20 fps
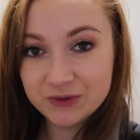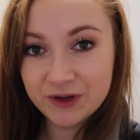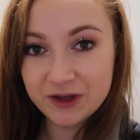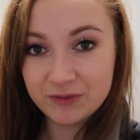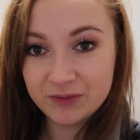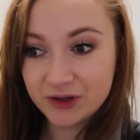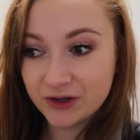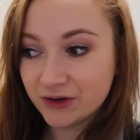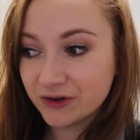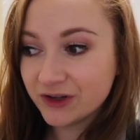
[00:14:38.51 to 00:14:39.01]
We
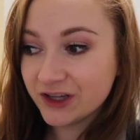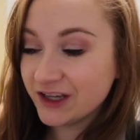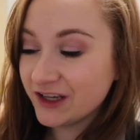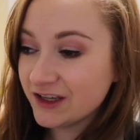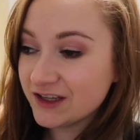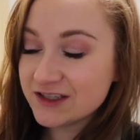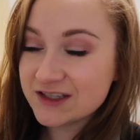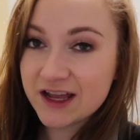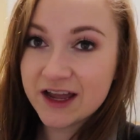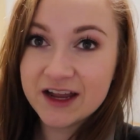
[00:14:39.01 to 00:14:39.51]
had
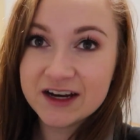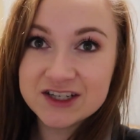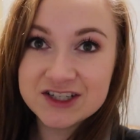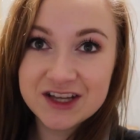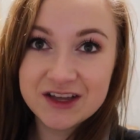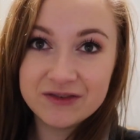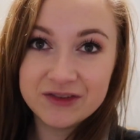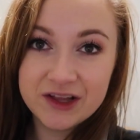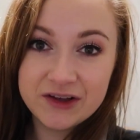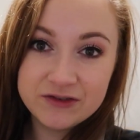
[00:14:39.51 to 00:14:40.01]
pierogies. I
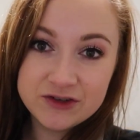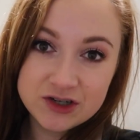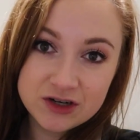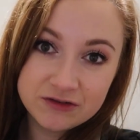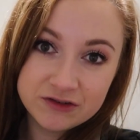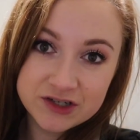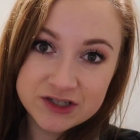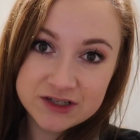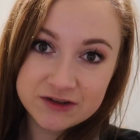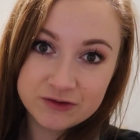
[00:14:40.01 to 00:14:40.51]
actually have
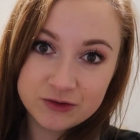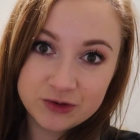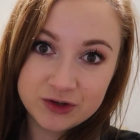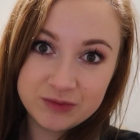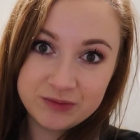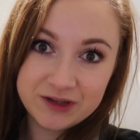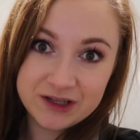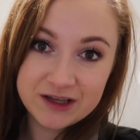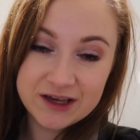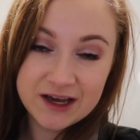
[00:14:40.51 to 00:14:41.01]
leftovers of
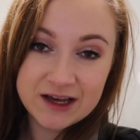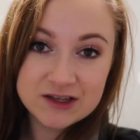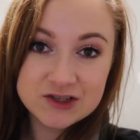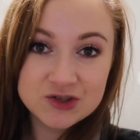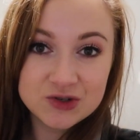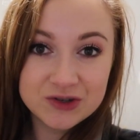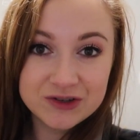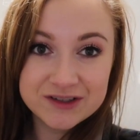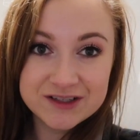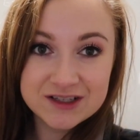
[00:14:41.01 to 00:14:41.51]
green bean
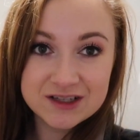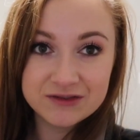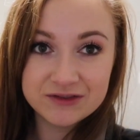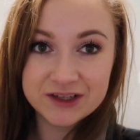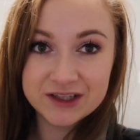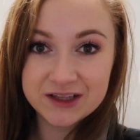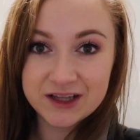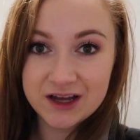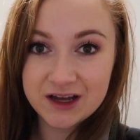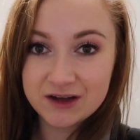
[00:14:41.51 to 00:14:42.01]
casserole and stuff
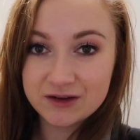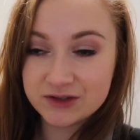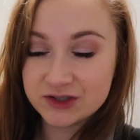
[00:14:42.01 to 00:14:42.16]
like that,